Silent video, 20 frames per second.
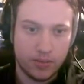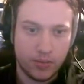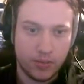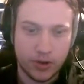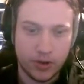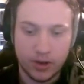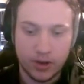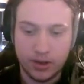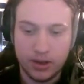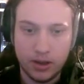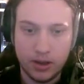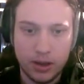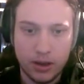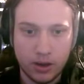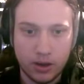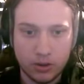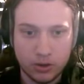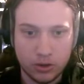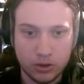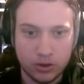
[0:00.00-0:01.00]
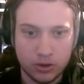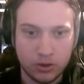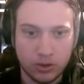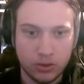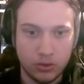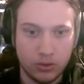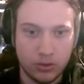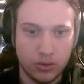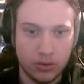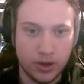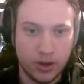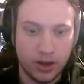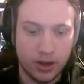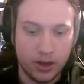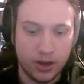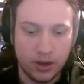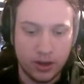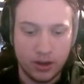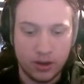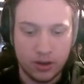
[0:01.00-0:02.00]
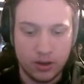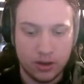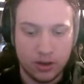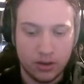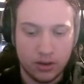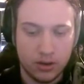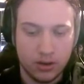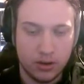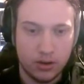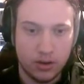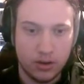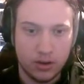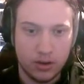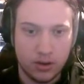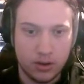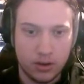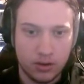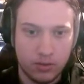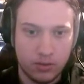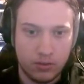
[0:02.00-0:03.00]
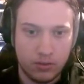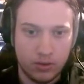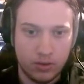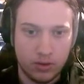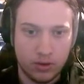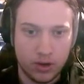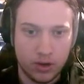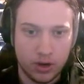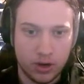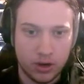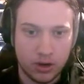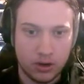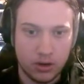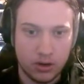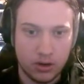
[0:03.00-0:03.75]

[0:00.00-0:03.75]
I think I could just do a float here.